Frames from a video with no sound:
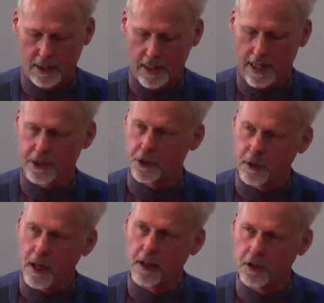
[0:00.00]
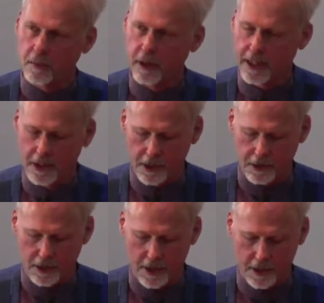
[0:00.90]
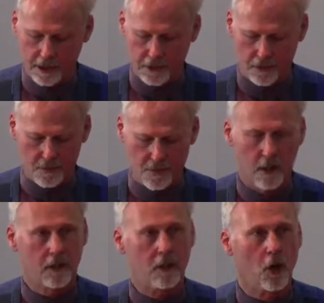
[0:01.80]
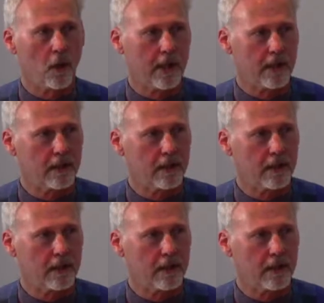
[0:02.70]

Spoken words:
as you contemplate these things, knowing